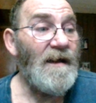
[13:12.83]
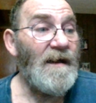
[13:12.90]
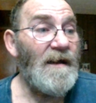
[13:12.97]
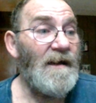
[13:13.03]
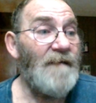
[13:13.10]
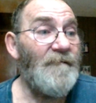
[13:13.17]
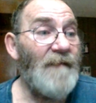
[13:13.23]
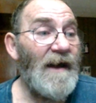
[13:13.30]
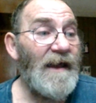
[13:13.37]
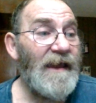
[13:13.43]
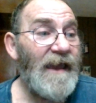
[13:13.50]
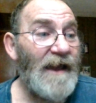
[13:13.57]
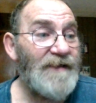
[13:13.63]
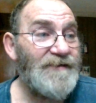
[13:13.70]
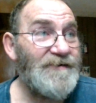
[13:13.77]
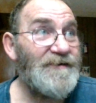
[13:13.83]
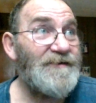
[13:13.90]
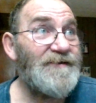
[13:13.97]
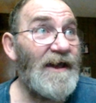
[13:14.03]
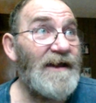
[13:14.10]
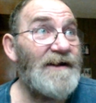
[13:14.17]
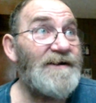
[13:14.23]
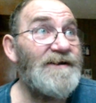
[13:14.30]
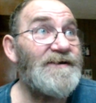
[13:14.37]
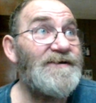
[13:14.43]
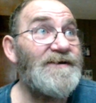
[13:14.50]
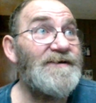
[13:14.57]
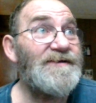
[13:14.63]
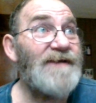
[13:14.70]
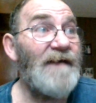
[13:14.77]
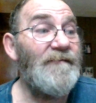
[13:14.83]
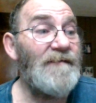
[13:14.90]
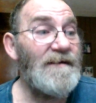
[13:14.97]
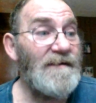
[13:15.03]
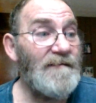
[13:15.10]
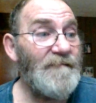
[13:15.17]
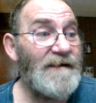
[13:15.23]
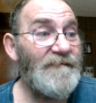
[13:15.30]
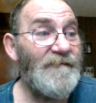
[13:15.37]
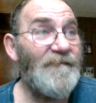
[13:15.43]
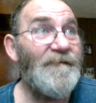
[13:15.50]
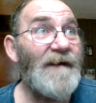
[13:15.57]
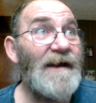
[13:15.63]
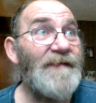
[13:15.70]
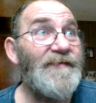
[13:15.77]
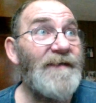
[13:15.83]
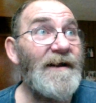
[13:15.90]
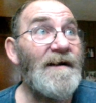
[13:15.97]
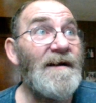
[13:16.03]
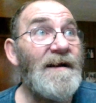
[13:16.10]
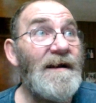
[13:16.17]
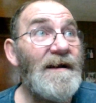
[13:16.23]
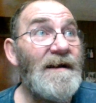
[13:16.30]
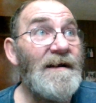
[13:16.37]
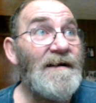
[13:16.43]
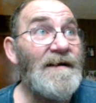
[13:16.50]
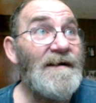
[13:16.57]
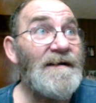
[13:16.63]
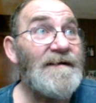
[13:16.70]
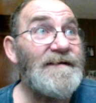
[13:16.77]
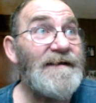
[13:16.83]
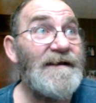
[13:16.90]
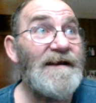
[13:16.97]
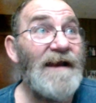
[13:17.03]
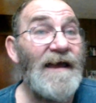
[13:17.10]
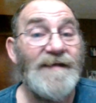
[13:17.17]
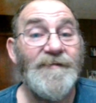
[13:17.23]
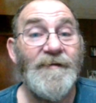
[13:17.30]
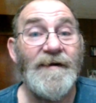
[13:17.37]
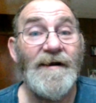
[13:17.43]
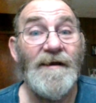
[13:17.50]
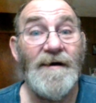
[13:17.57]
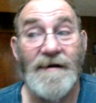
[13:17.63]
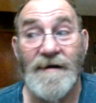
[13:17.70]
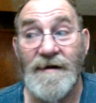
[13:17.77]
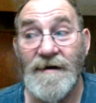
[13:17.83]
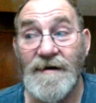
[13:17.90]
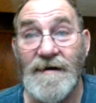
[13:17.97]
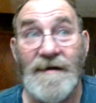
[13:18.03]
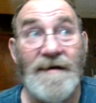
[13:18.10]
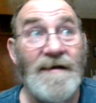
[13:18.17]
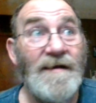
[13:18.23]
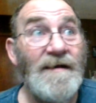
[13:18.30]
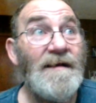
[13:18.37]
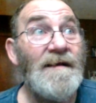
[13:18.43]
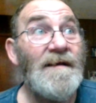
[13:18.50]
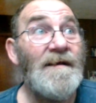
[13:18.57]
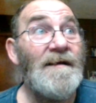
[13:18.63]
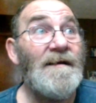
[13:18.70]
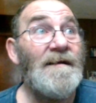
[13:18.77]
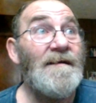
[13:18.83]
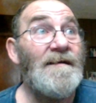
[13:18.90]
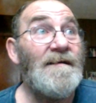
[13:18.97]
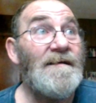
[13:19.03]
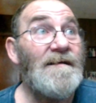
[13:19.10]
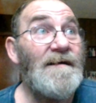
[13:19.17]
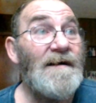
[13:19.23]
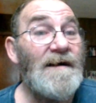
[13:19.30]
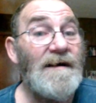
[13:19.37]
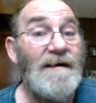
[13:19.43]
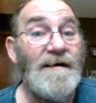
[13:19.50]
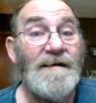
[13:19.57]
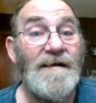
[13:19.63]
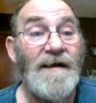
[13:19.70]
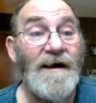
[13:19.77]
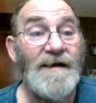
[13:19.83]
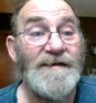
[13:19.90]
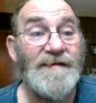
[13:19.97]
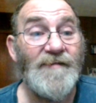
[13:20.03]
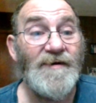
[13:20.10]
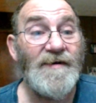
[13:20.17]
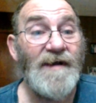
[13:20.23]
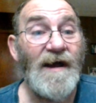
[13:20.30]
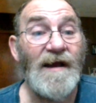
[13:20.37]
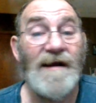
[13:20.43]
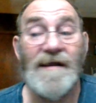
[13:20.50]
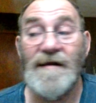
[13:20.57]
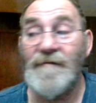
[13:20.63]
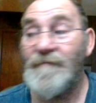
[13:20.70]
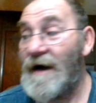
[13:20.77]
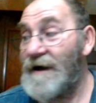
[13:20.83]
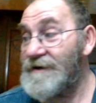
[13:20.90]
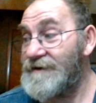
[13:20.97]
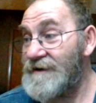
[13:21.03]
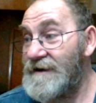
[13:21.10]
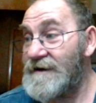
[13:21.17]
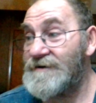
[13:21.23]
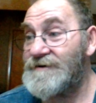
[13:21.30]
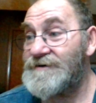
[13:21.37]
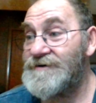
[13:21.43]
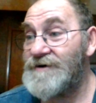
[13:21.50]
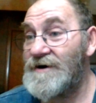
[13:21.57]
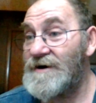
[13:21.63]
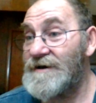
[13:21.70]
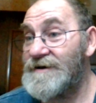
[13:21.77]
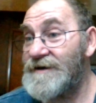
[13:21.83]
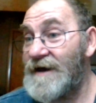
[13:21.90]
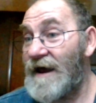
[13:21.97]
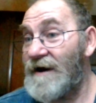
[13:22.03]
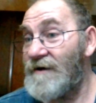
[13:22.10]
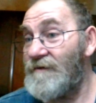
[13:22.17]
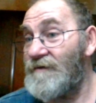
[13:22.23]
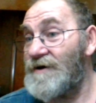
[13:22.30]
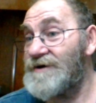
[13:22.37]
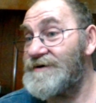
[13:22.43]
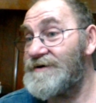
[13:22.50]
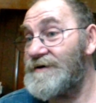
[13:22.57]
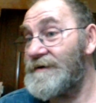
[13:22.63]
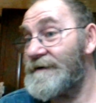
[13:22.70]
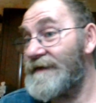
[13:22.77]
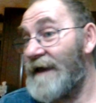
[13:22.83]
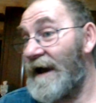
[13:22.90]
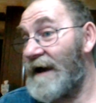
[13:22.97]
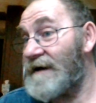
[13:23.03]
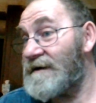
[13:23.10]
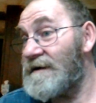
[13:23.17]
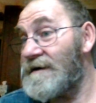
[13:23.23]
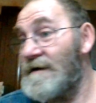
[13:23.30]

And my cats decided to just have a little bit of a fight there. Didn't last very long. Uh, Gossamer got a little bossy and Shirley said, I don't want you doing that.